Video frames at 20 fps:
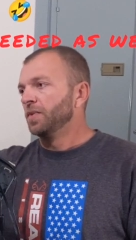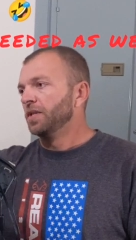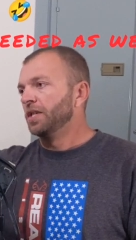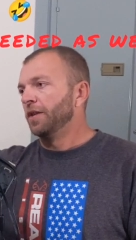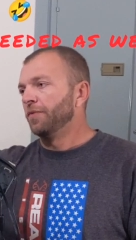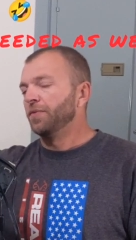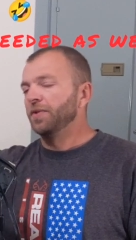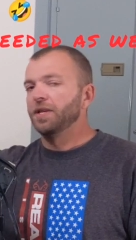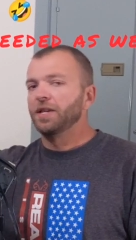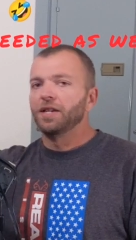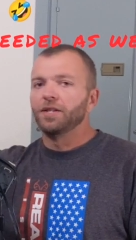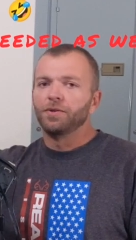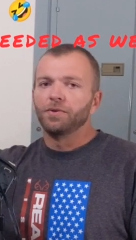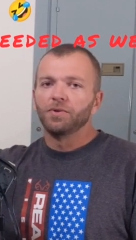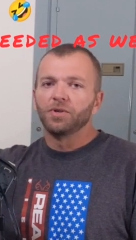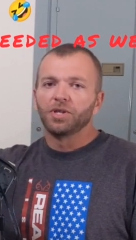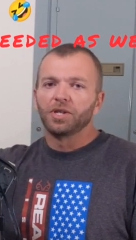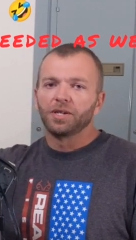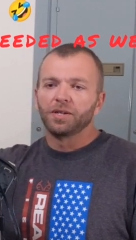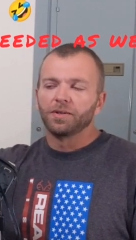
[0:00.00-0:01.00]
Definitely need a
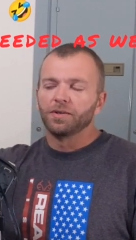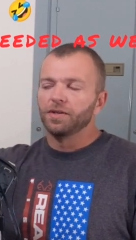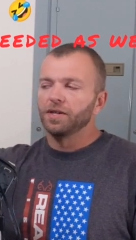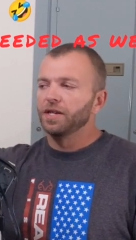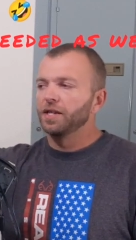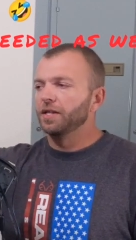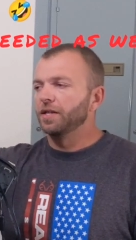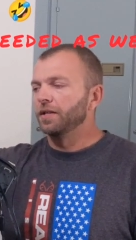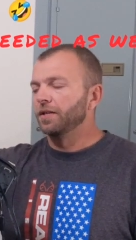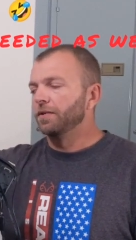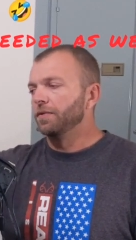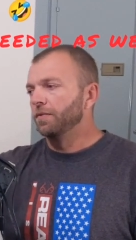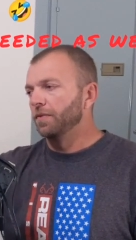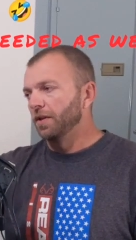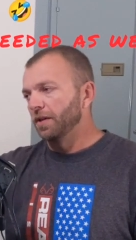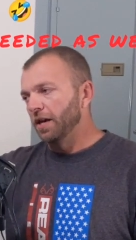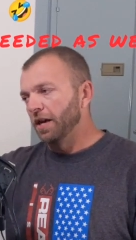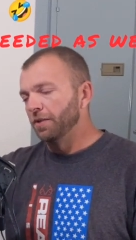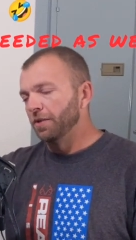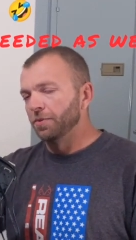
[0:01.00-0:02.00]
dew shield.
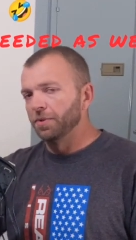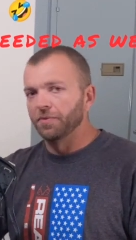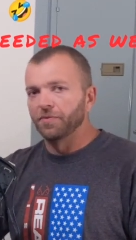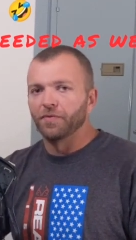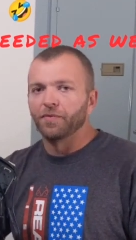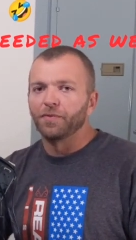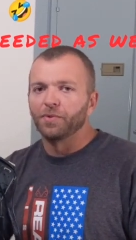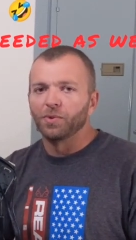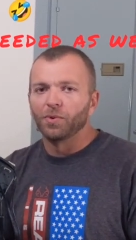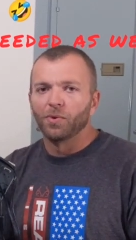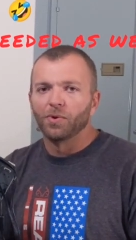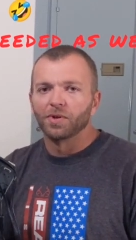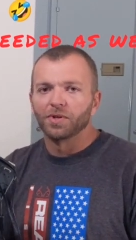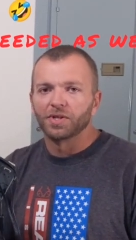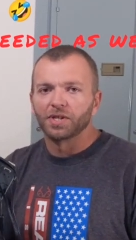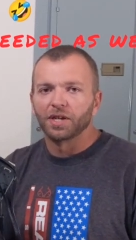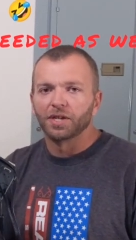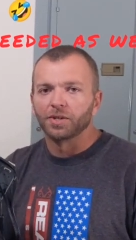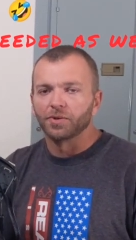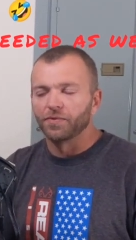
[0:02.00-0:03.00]
I live in Florida,
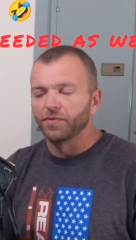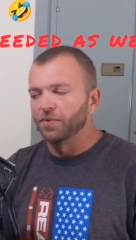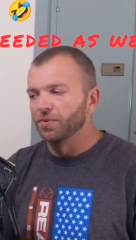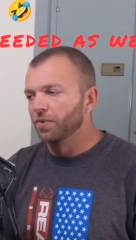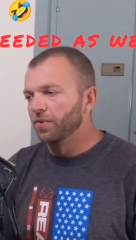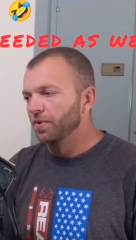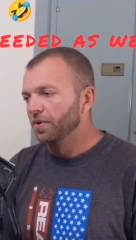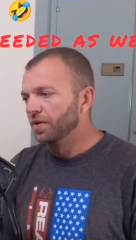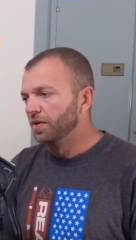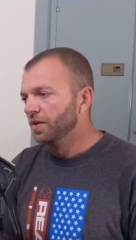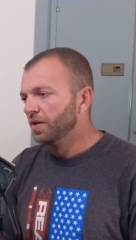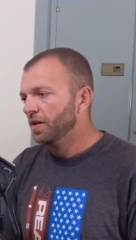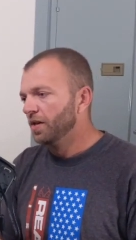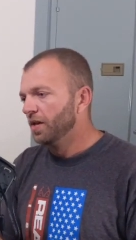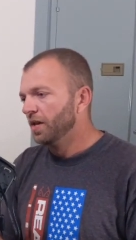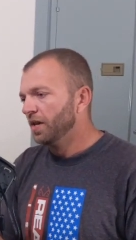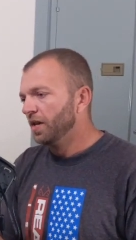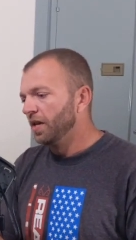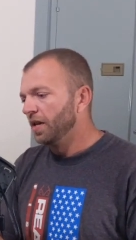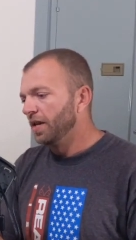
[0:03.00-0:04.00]
Central Florida.
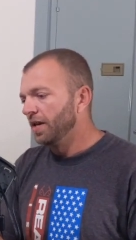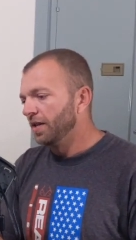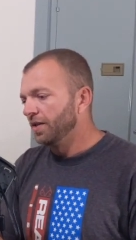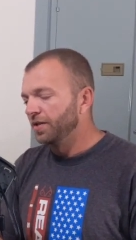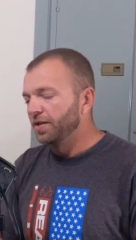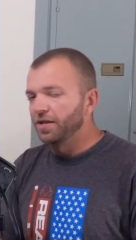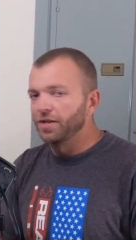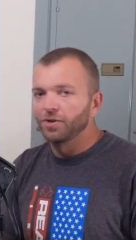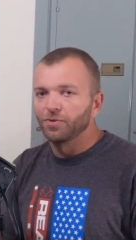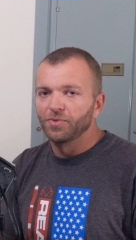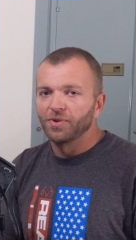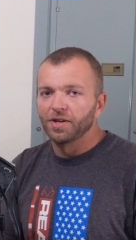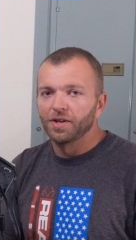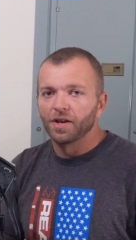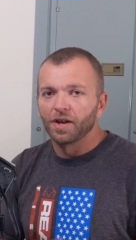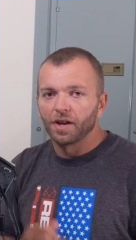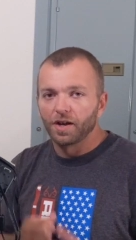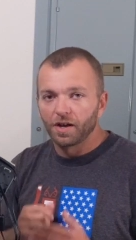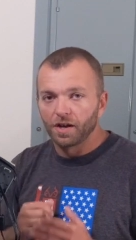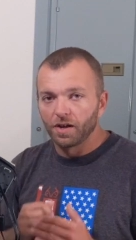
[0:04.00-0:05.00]
It is
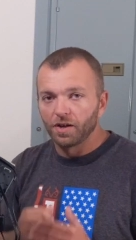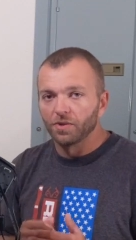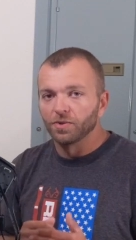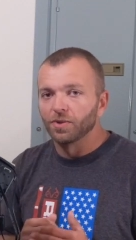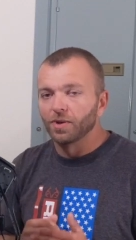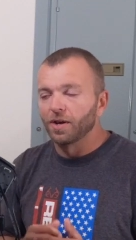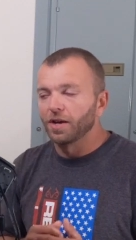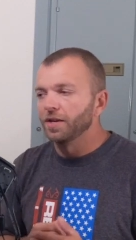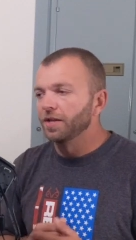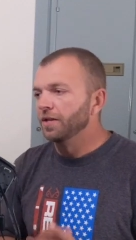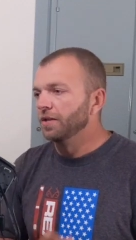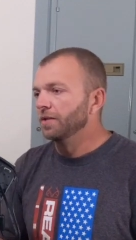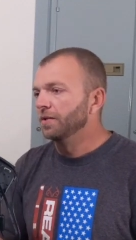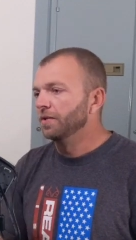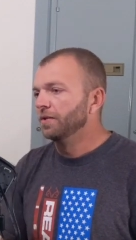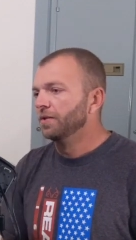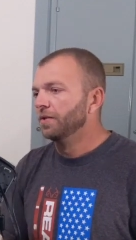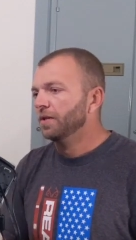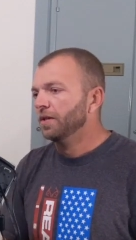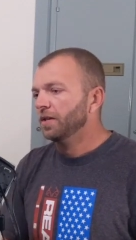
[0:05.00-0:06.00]
humid a lot
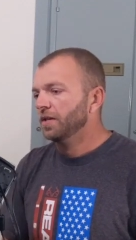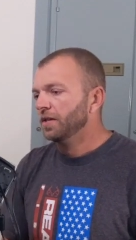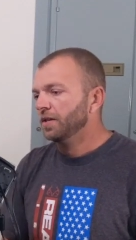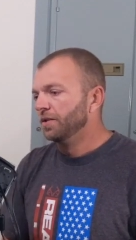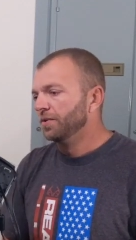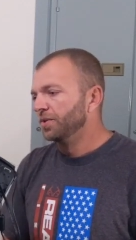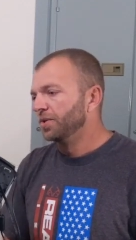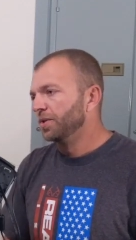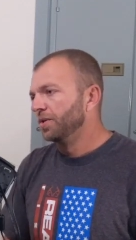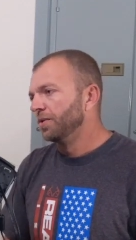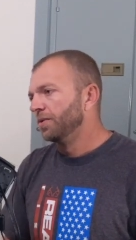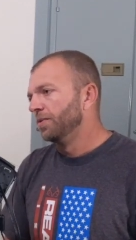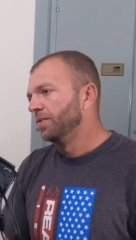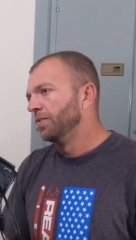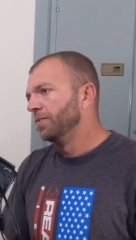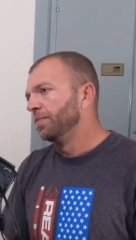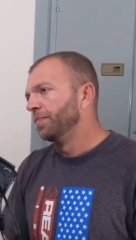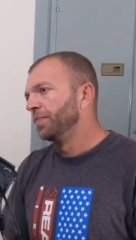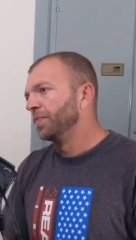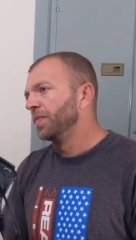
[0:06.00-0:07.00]
here,
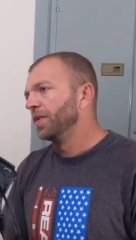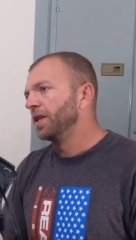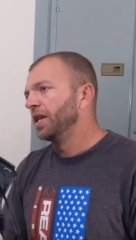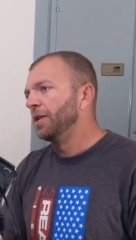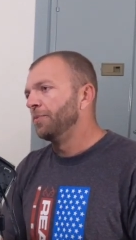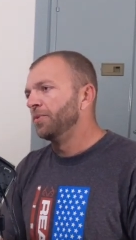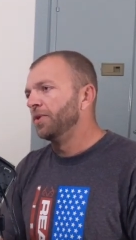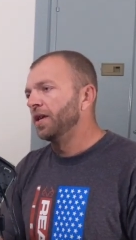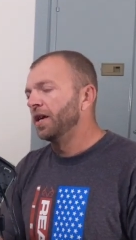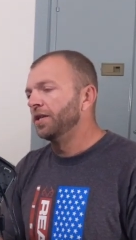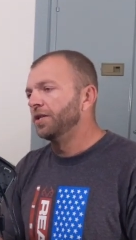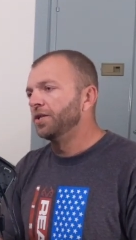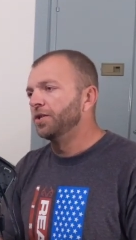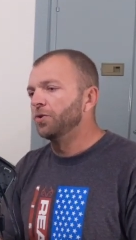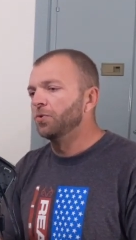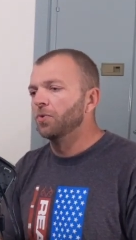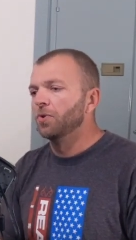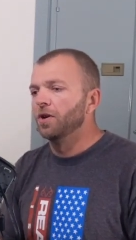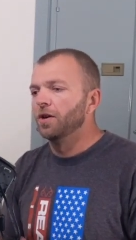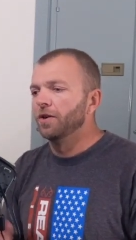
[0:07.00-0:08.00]
so keeping that
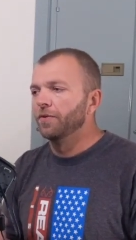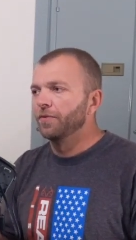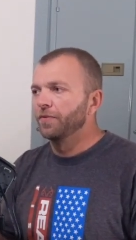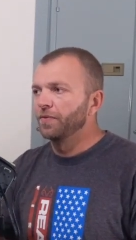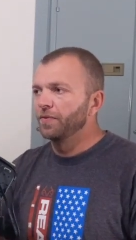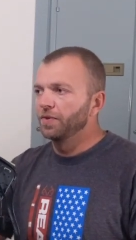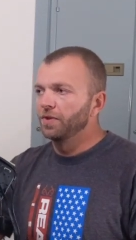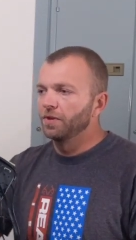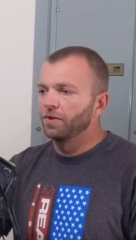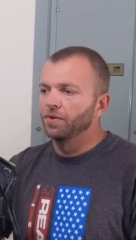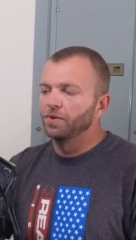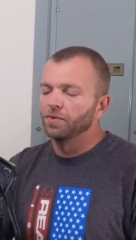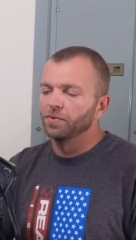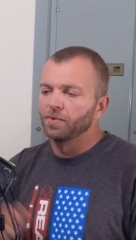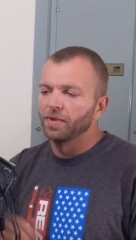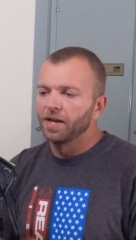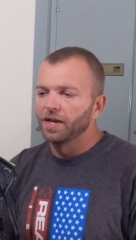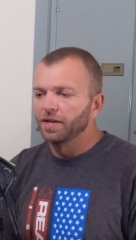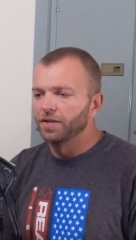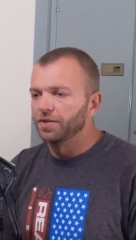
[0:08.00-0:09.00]
dew off, you know, your
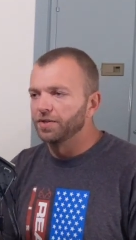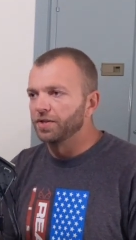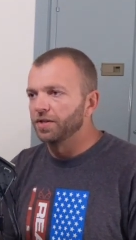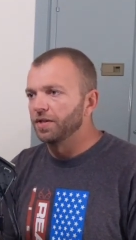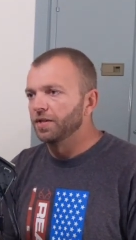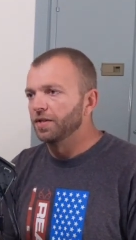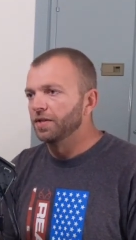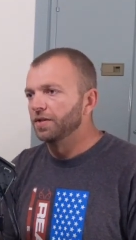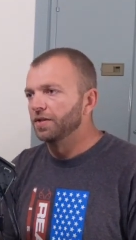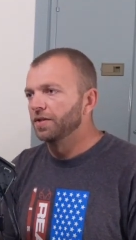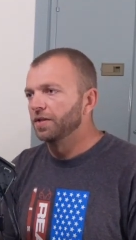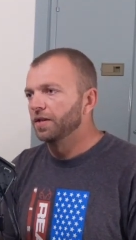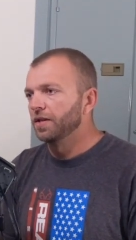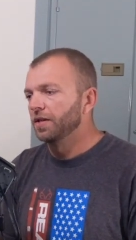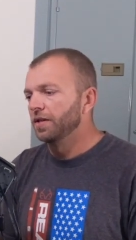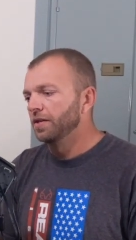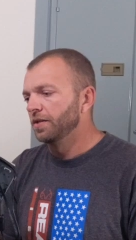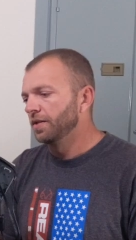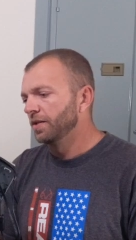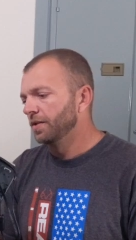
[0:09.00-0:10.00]
lens is
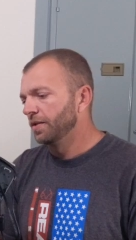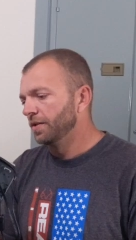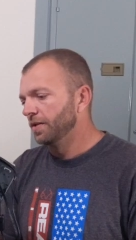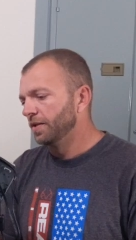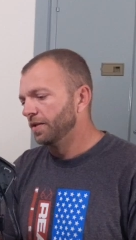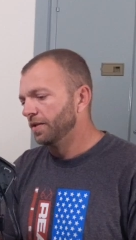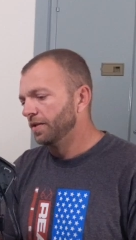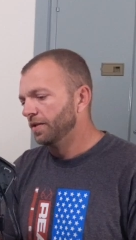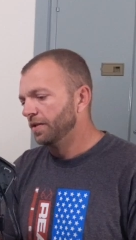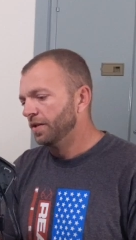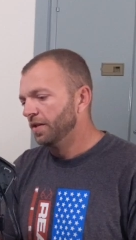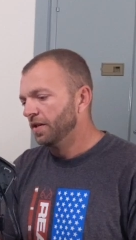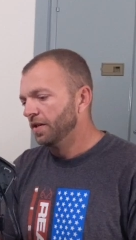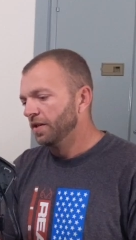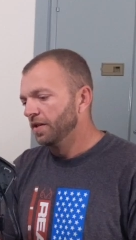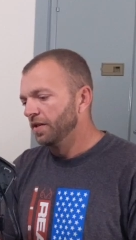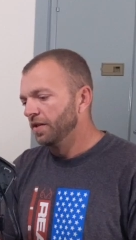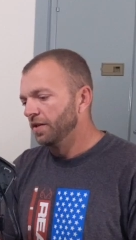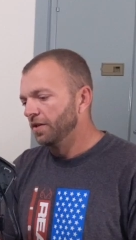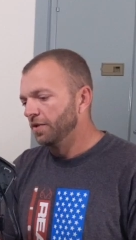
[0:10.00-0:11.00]
a
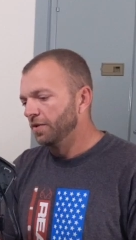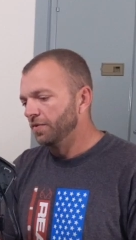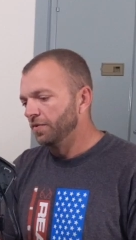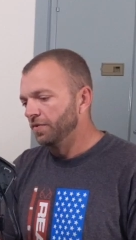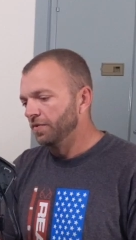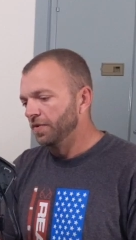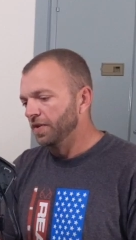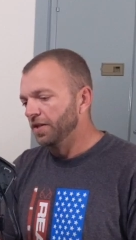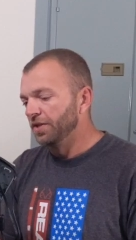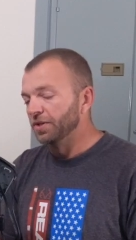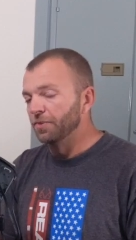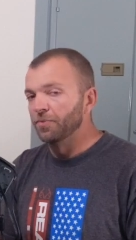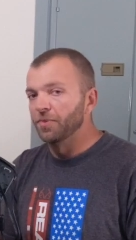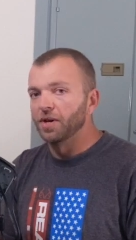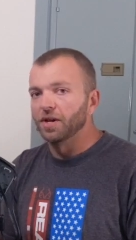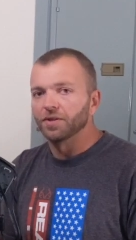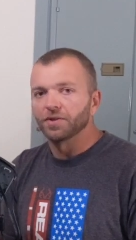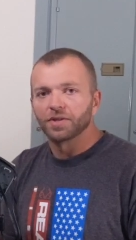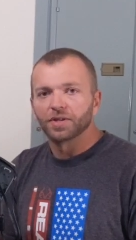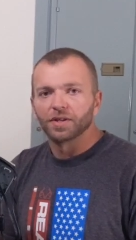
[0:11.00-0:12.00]
you know, is a
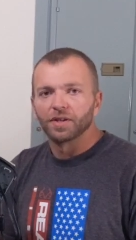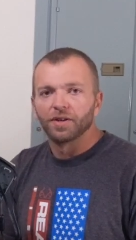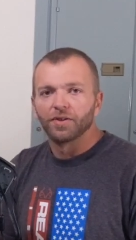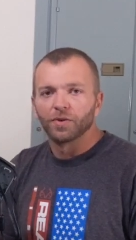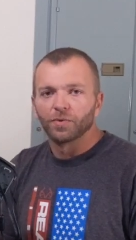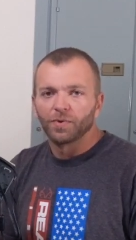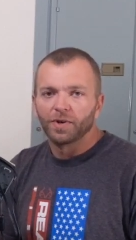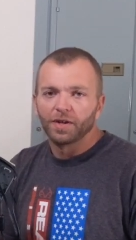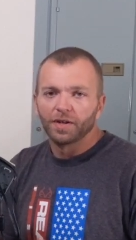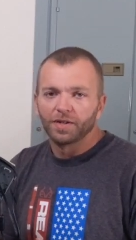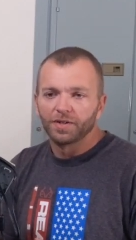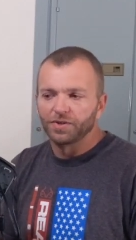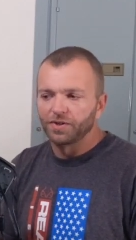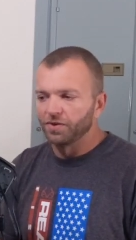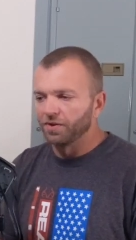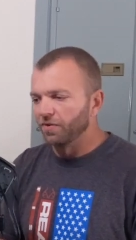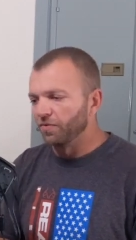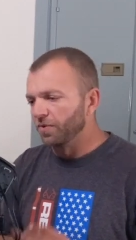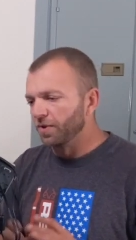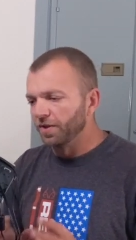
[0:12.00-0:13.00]
must. Otherwise,
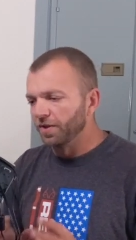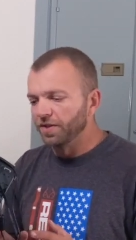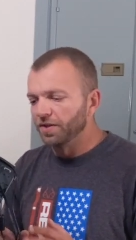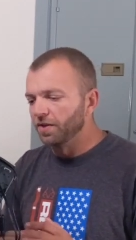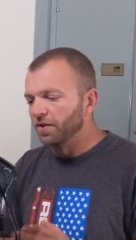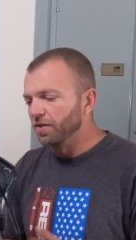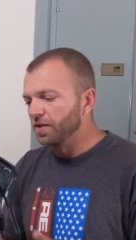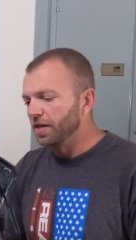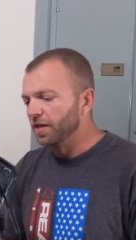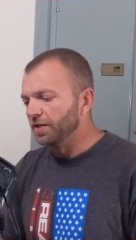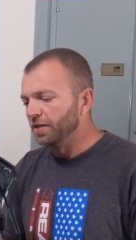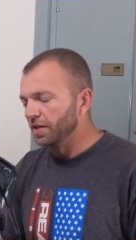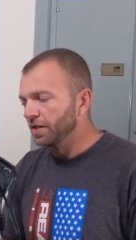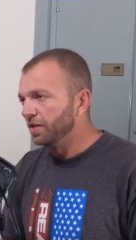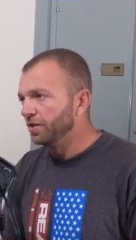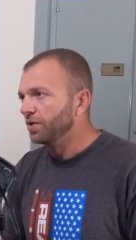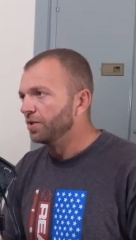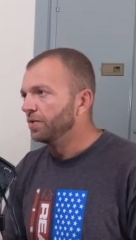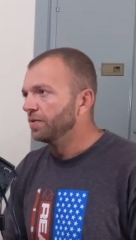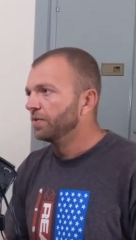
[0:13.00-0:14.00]
you're gonna run into all kinds of
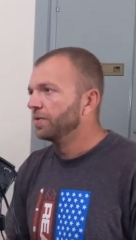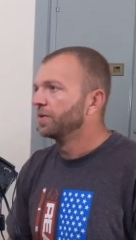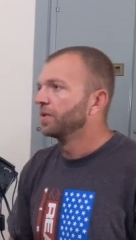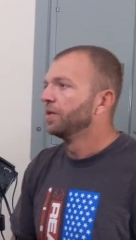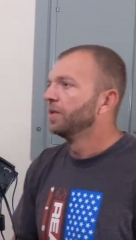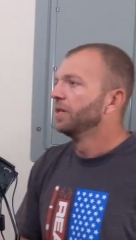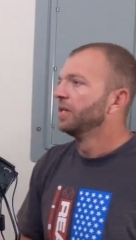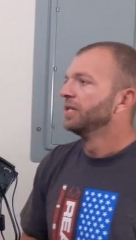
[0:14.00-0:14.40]
issues.